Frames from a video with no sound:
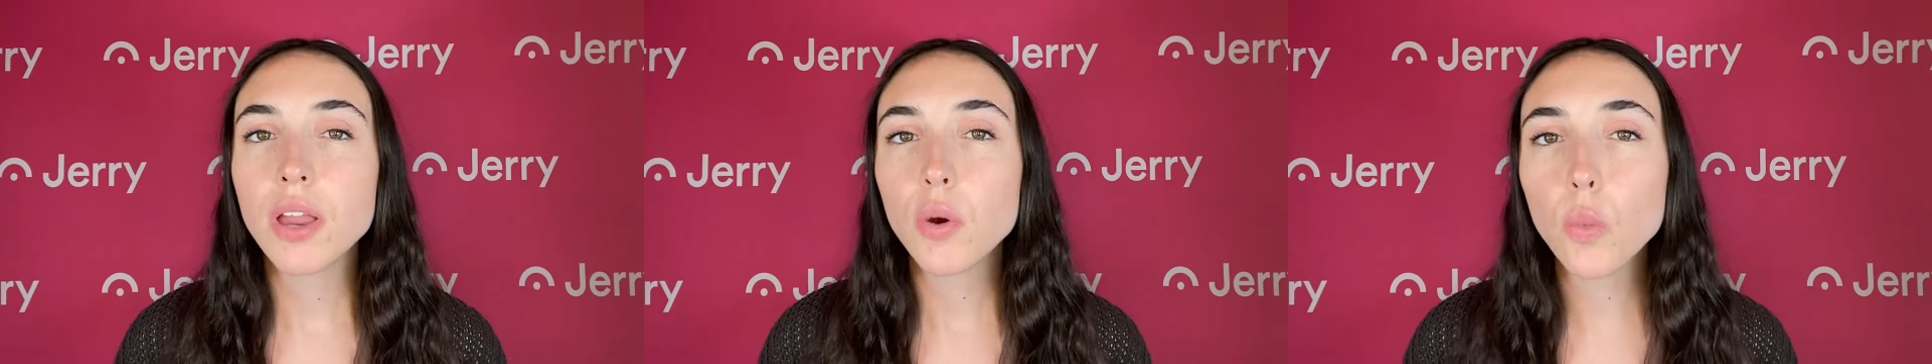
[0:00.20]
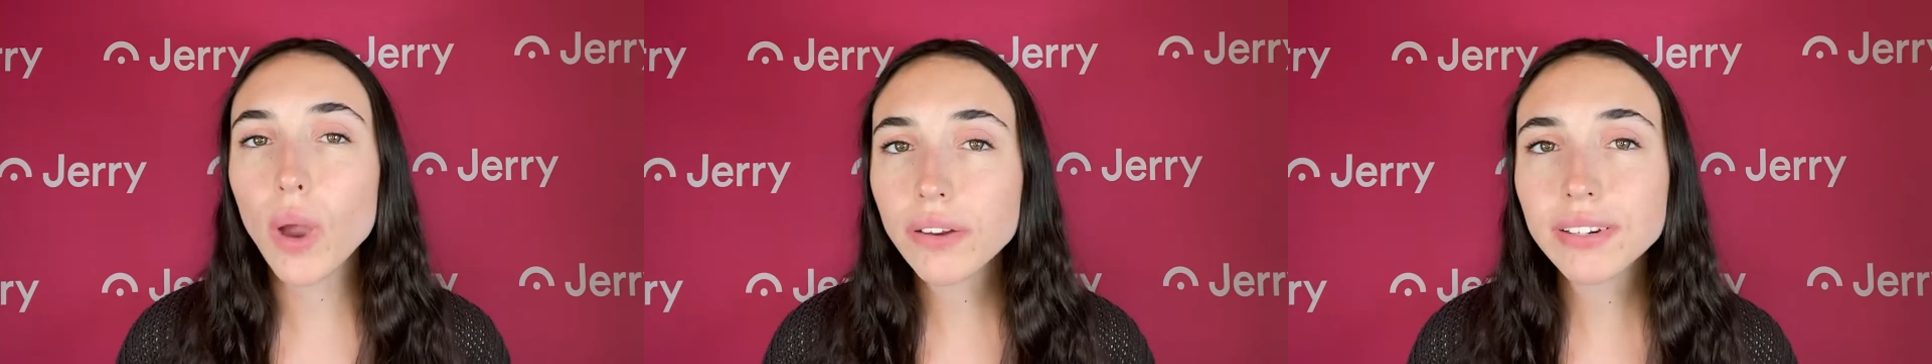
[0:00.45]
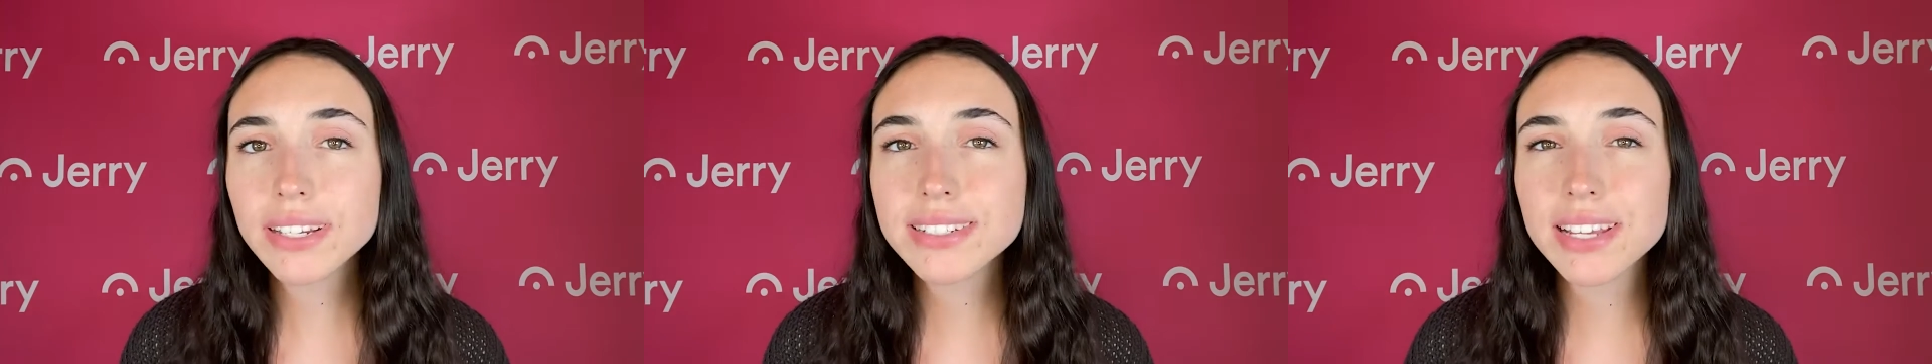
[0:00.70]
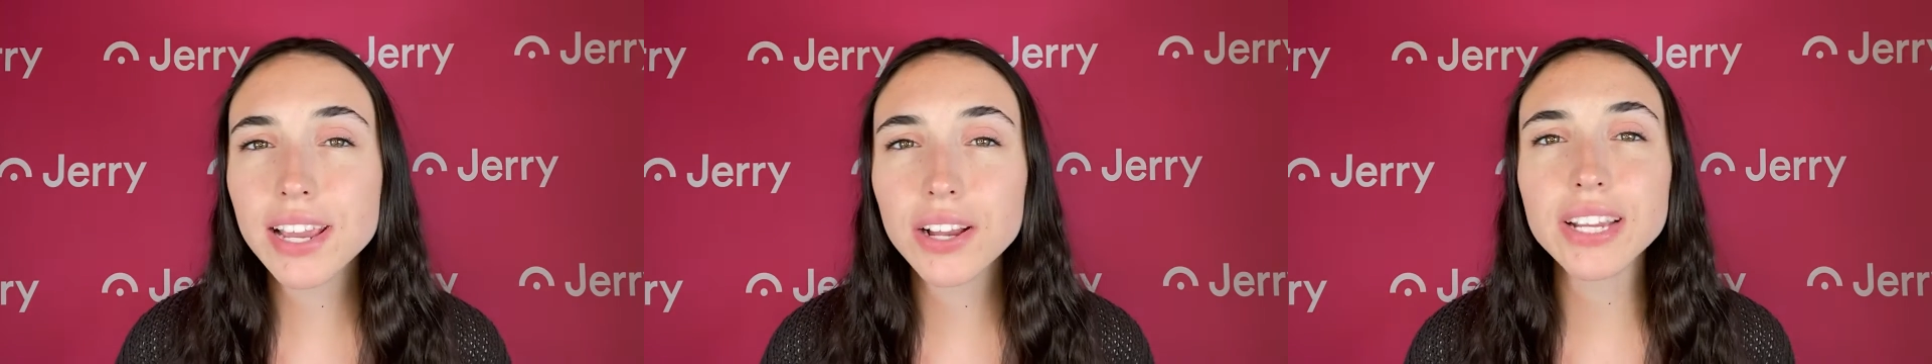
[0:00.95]
Wear and
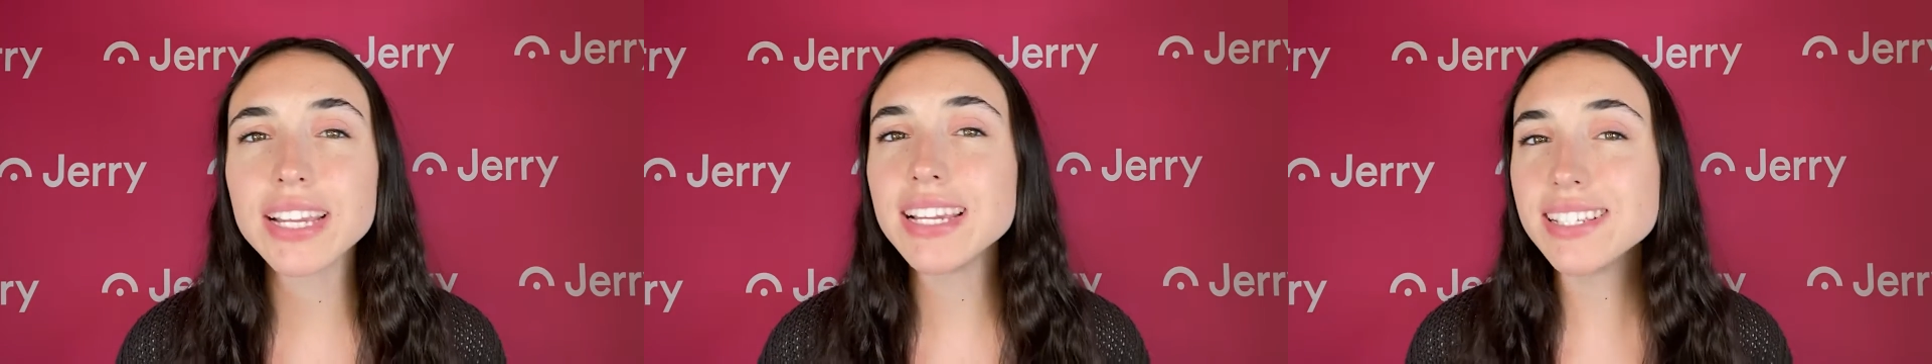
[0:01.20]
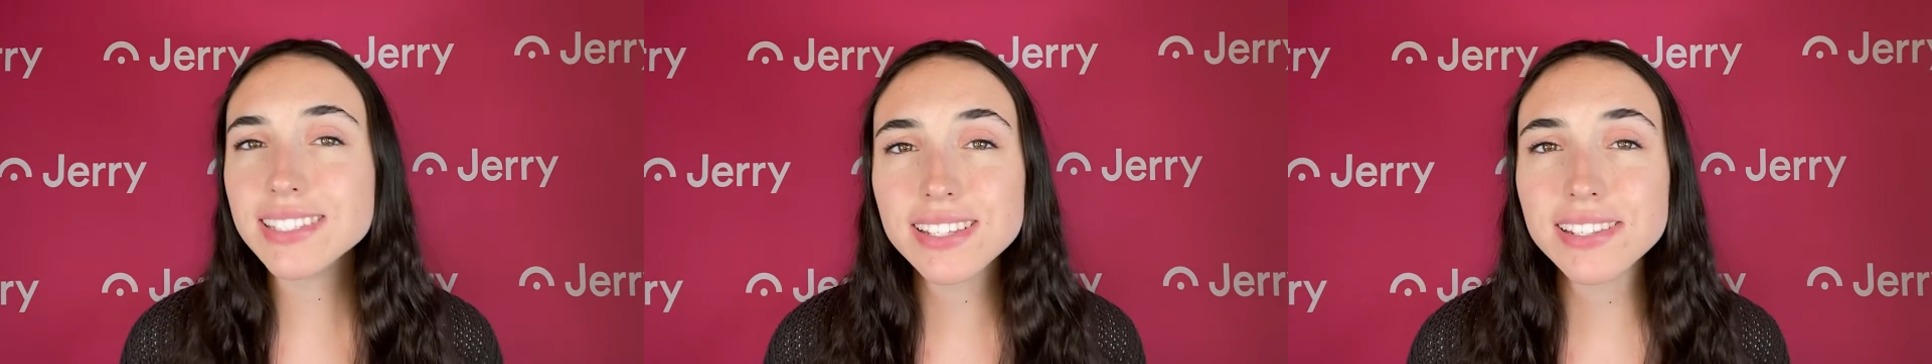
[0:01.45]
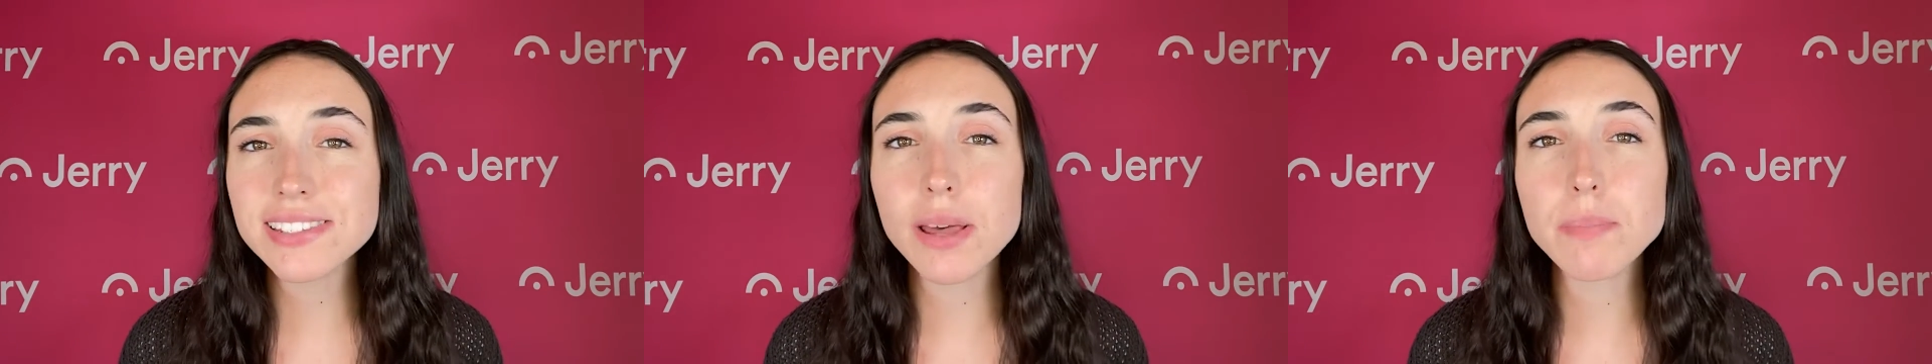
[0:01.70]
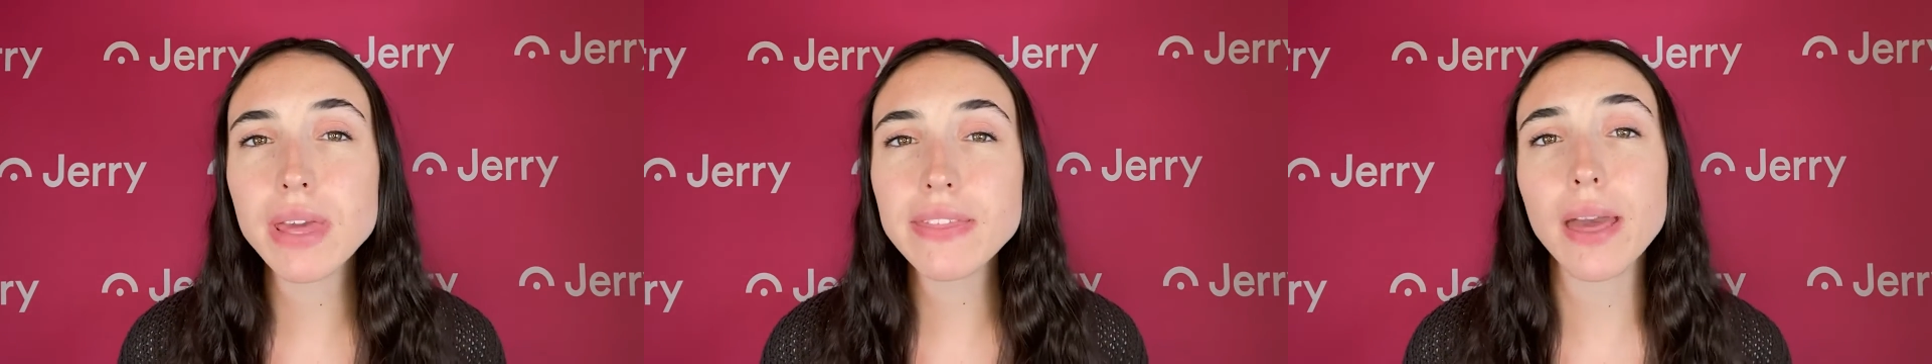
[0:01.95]
tear isn't
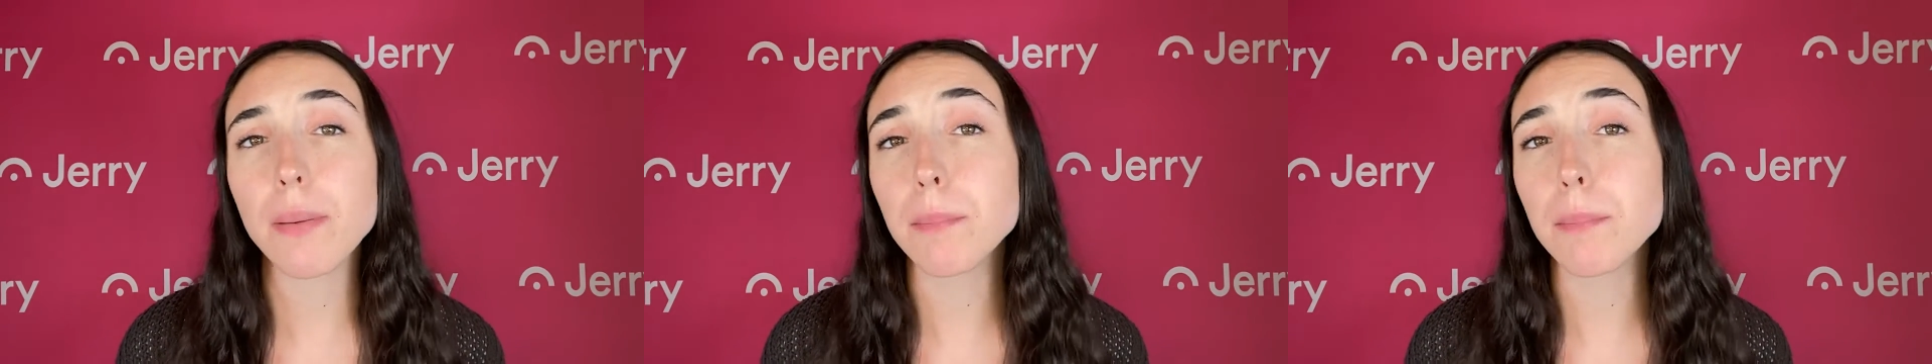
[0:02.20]
something that